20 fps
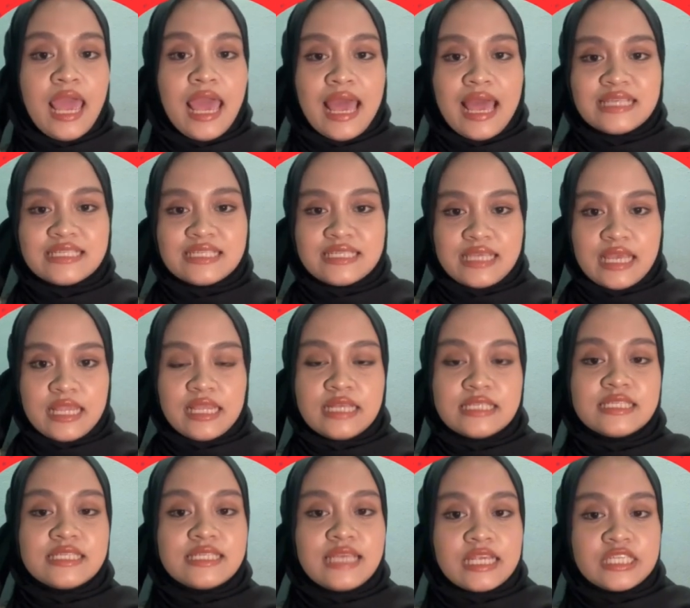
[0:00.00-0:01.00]
as said
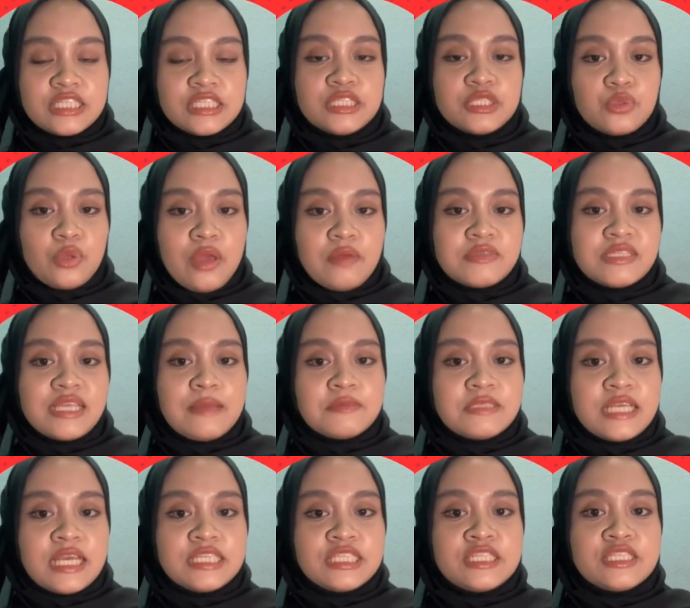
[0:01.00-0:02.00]
in Section 12
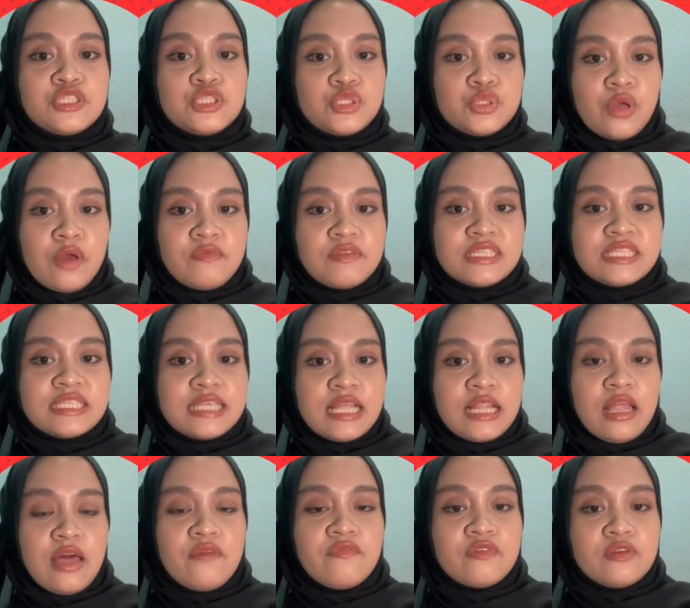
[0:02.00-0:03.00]
Subsection 2 of the
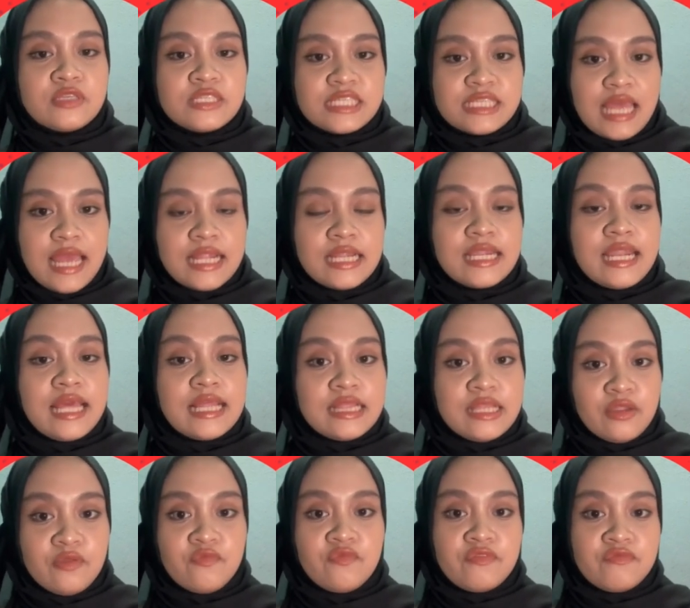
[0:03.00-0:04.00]
Sale of Goods Act
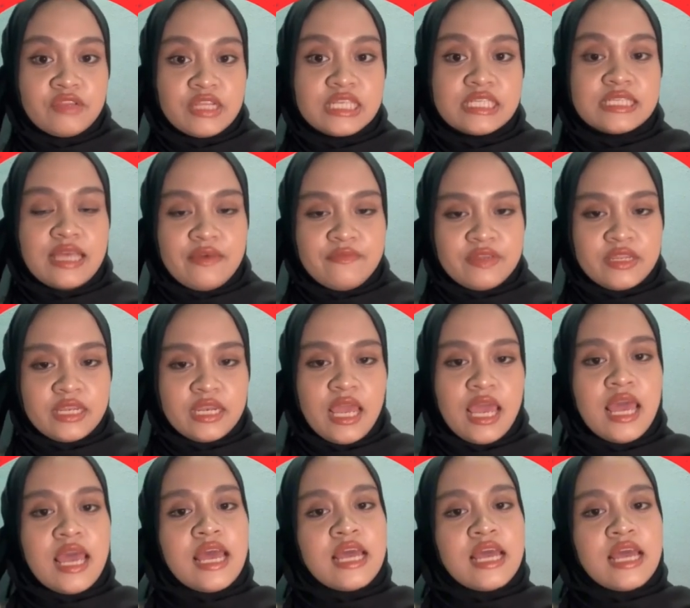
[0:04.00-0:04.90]
1957.